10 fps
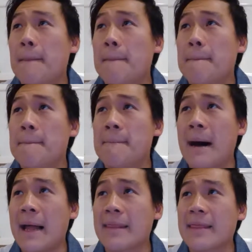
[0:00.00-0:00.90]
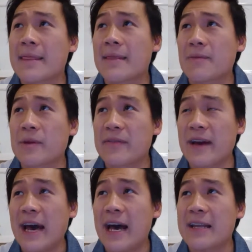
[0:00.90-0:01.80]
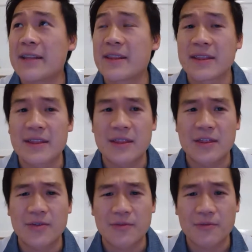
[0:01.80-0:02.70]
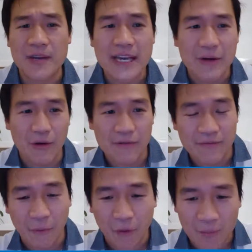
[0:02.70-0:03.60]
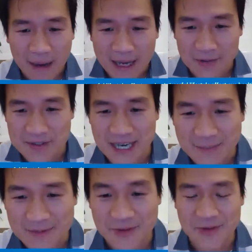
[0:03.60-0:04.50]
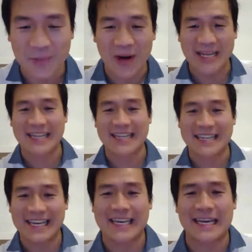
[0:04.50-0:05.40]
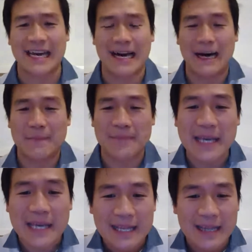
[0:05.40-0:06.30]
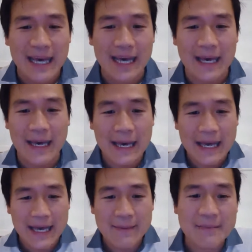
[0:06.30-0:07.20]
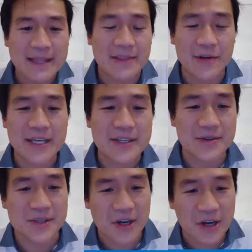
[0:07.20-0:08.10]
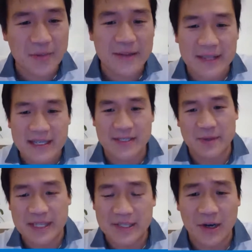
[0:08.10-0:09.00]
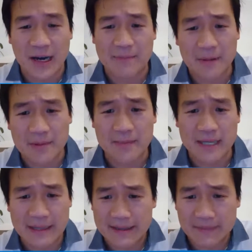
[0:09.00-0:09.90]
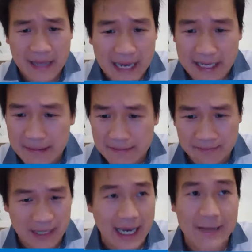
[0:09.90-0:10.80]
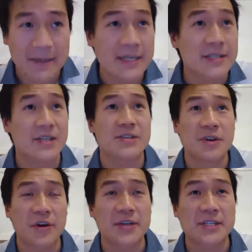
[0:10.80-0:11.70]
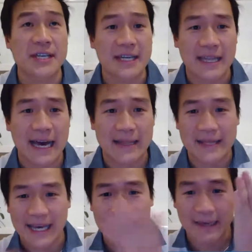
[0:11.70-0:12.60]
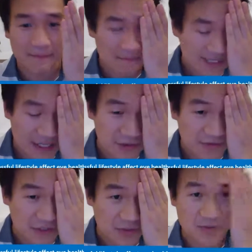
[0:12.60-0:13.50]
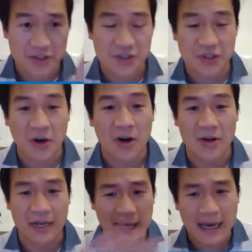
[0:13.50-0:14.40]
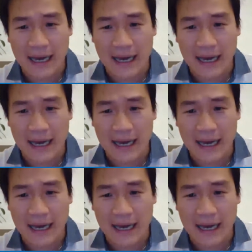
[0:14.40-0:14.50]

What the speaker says: month, we've had 3 or 4 males come through my clinic in their mid-30s or so with this eye problem, and they came in just noticing that their central vision was just gone.